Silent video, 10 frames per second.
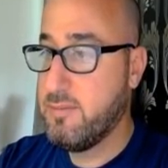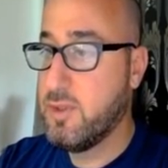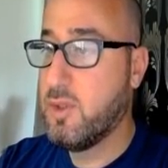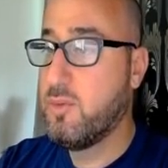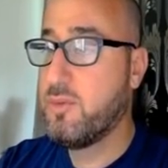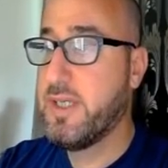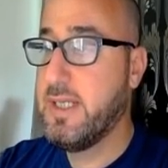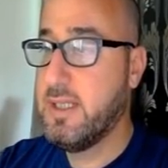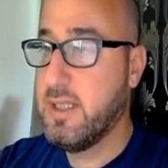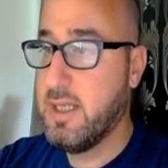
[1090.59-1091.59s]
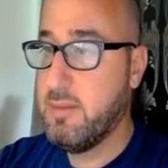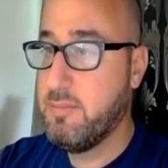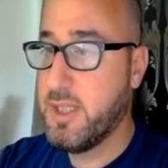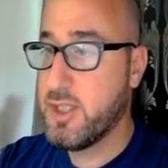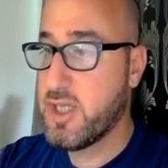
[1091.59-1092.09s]
no real uh,
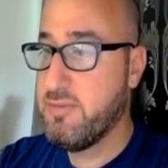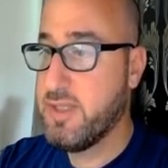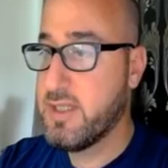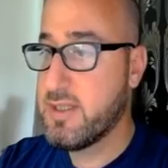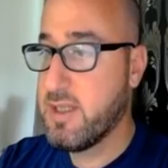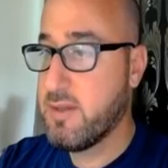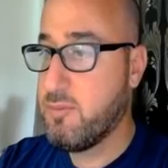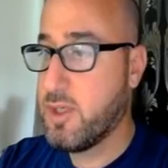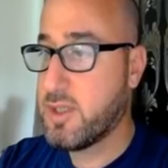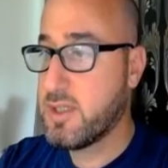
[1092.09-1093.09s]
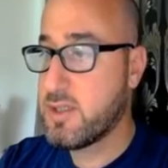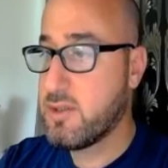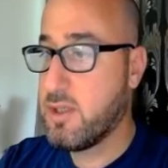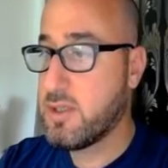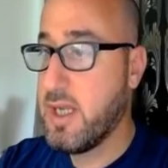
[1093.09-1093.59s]
bearish evidence and the market
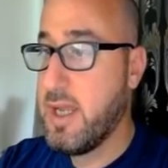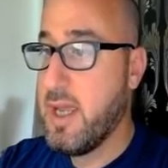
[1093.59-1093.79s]
start